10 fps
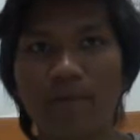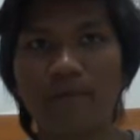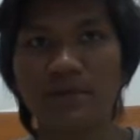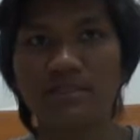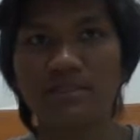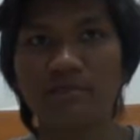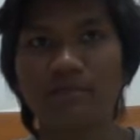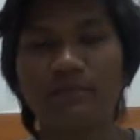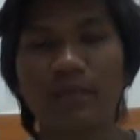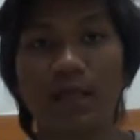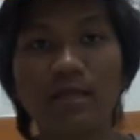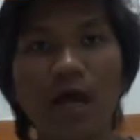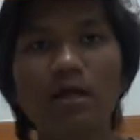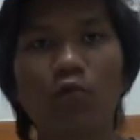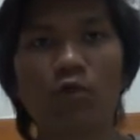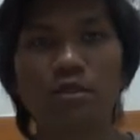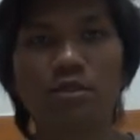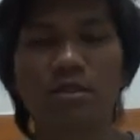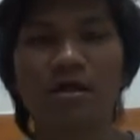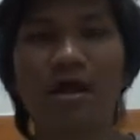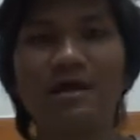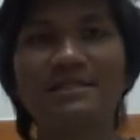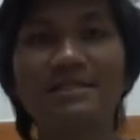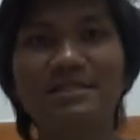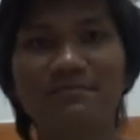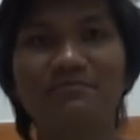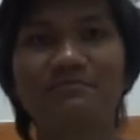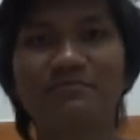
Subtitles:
phase. In other words, a system